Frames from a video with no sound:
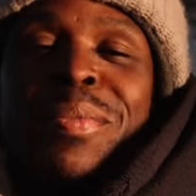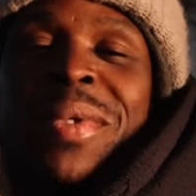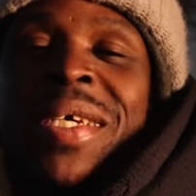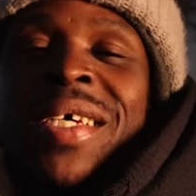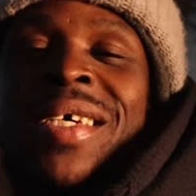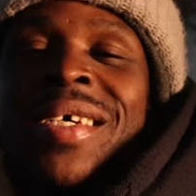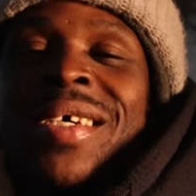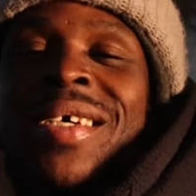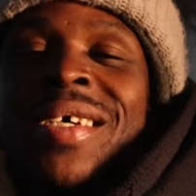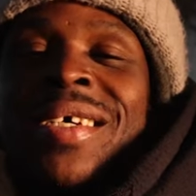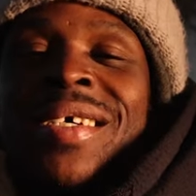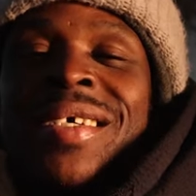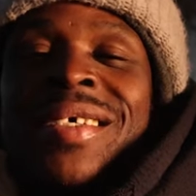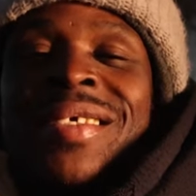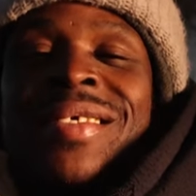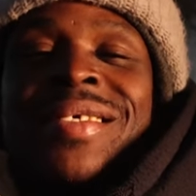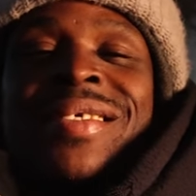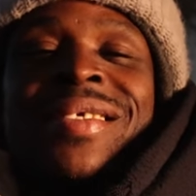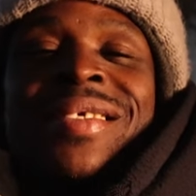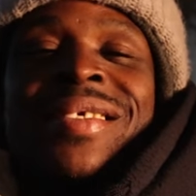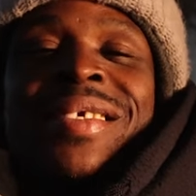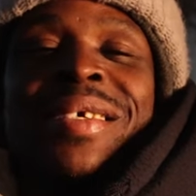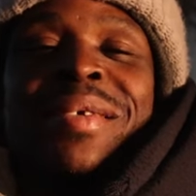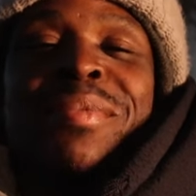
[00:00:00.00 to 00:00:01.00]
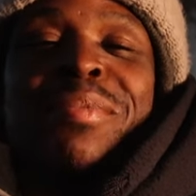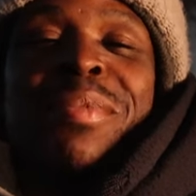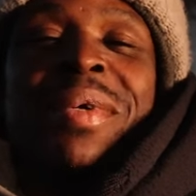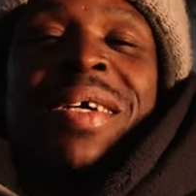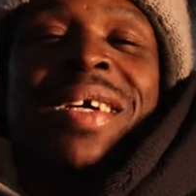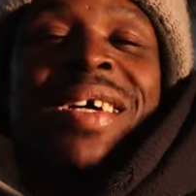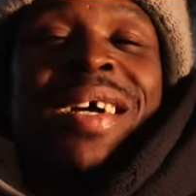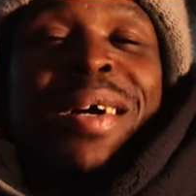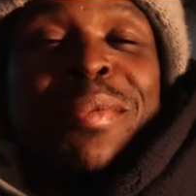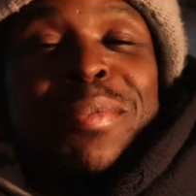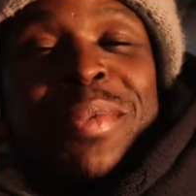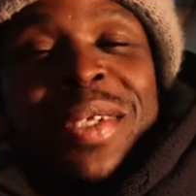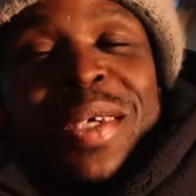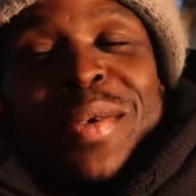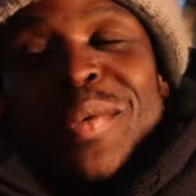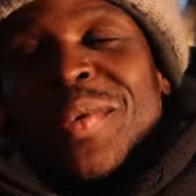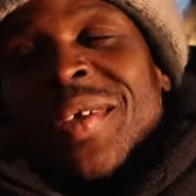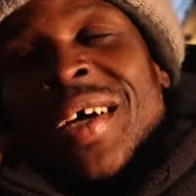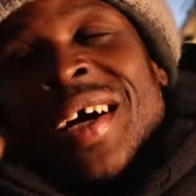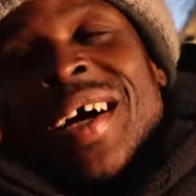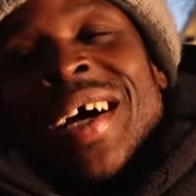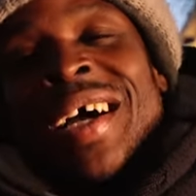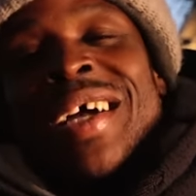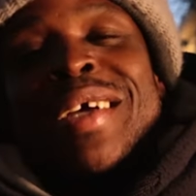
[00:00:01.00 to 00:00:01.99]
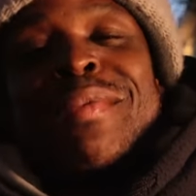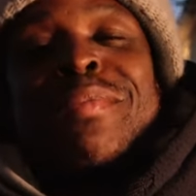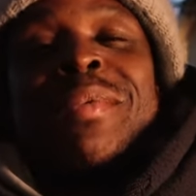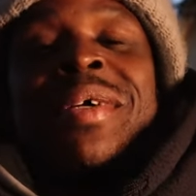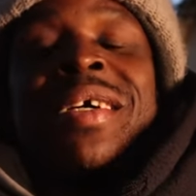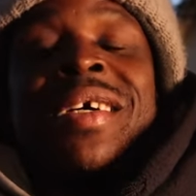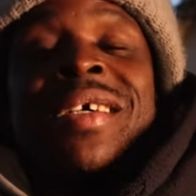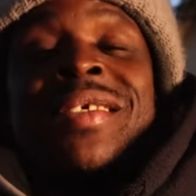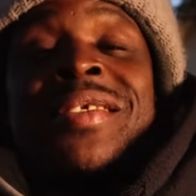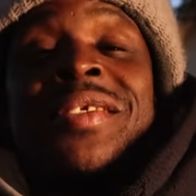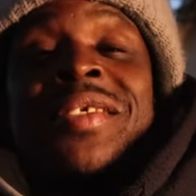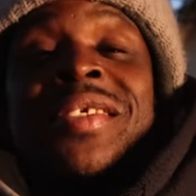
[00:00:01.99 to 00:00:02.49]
man, doing, man, man, I'm living all right, man.